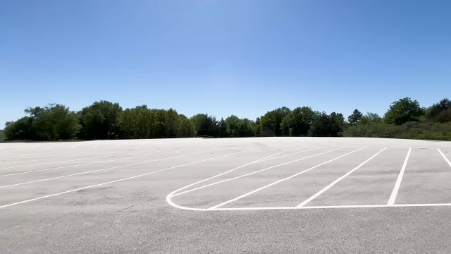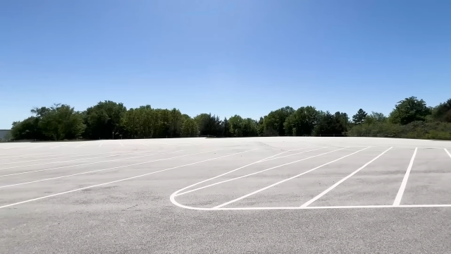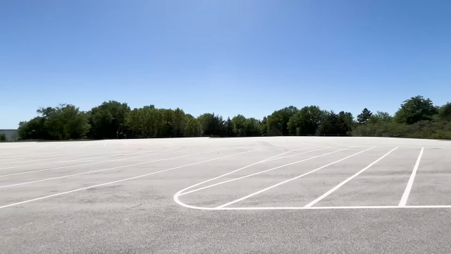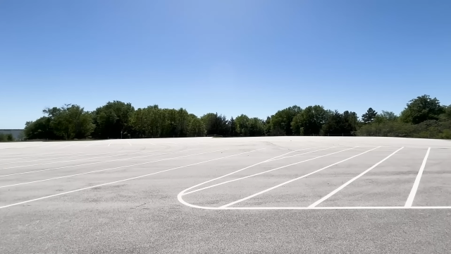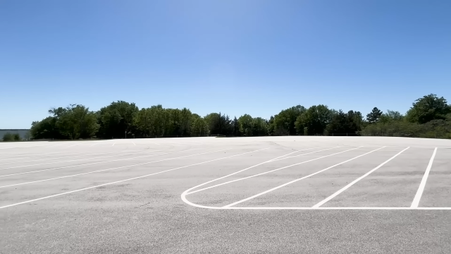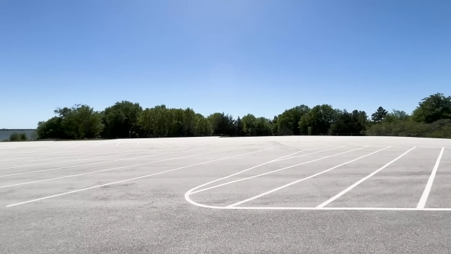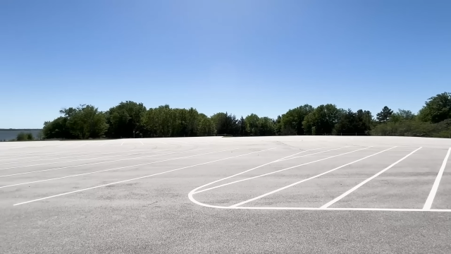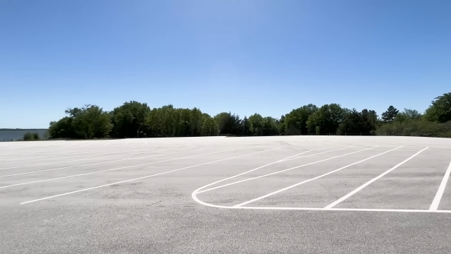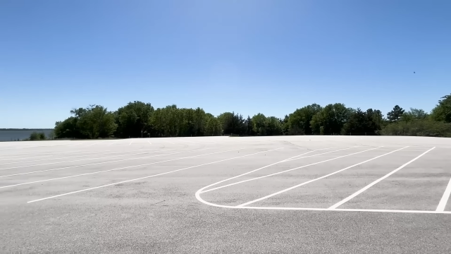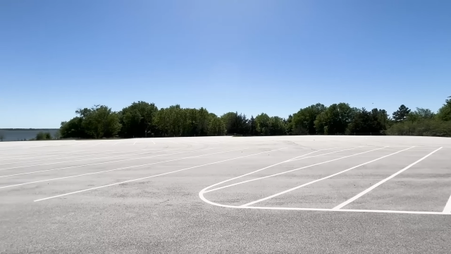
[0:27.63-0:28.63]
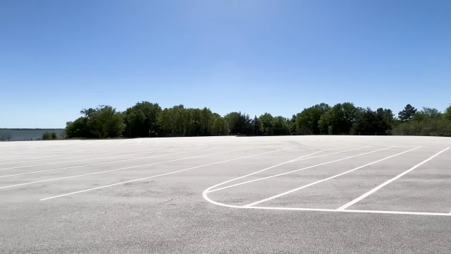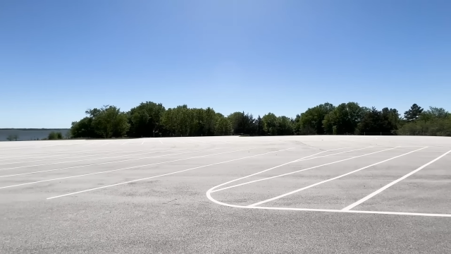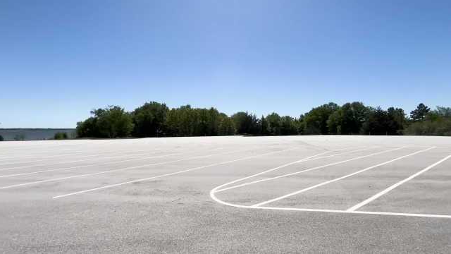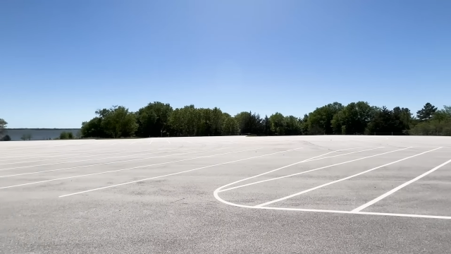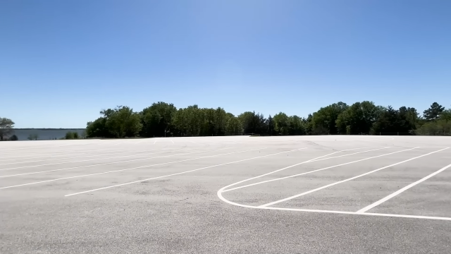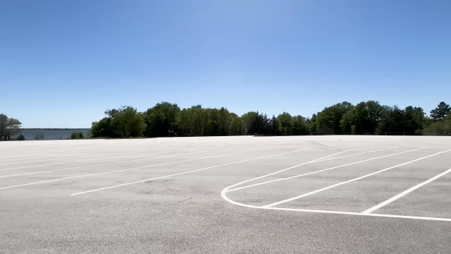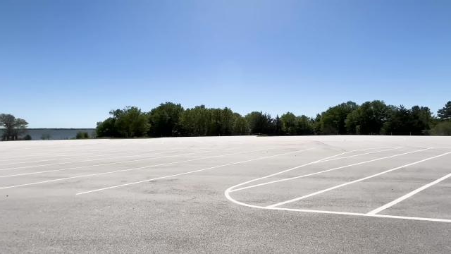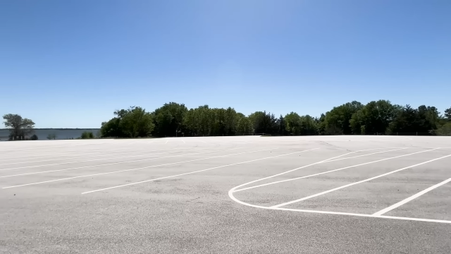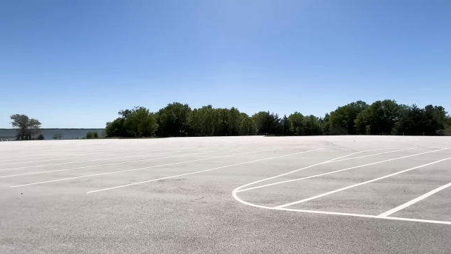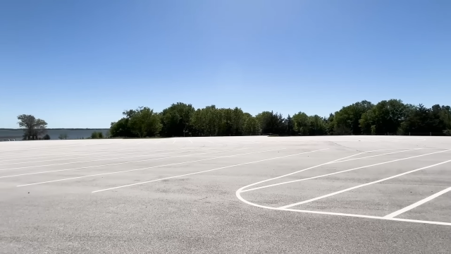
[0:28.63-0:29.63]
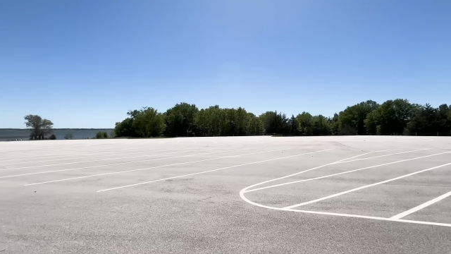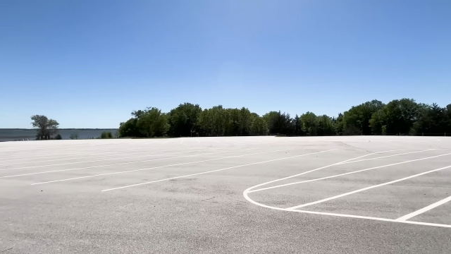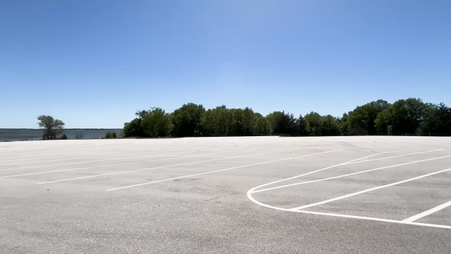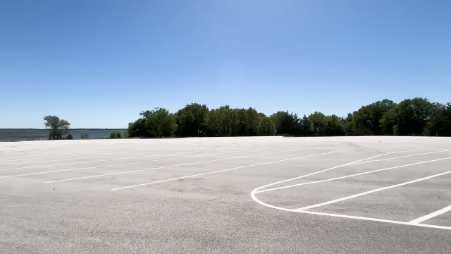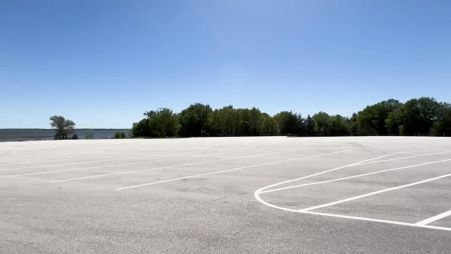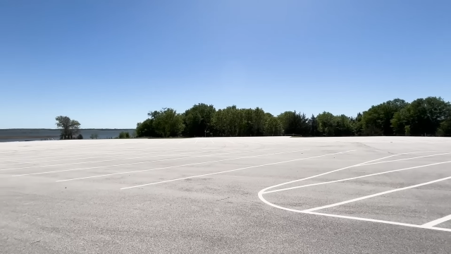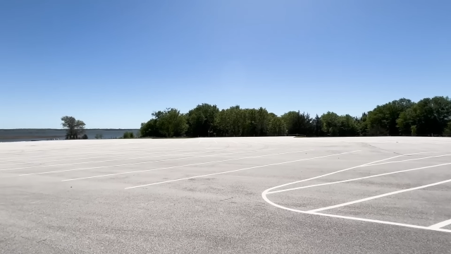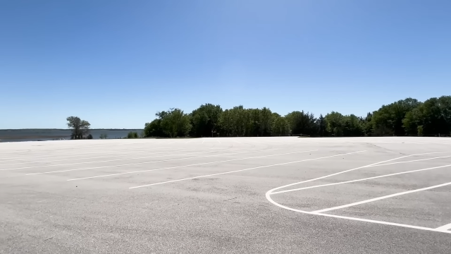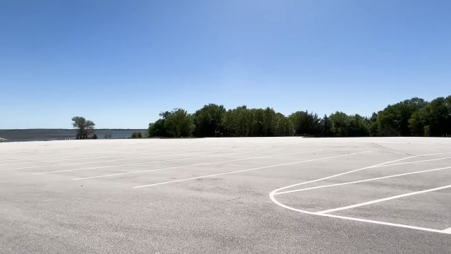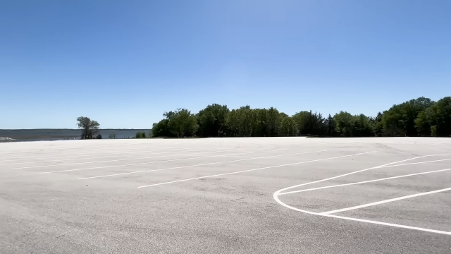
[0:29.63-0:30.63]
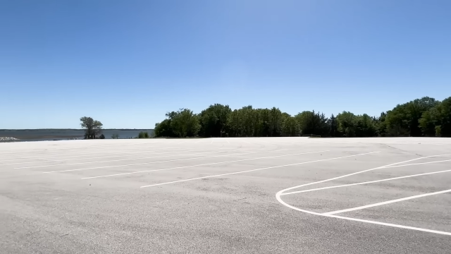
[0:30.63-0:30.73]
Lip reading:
[unreadable: no face in view]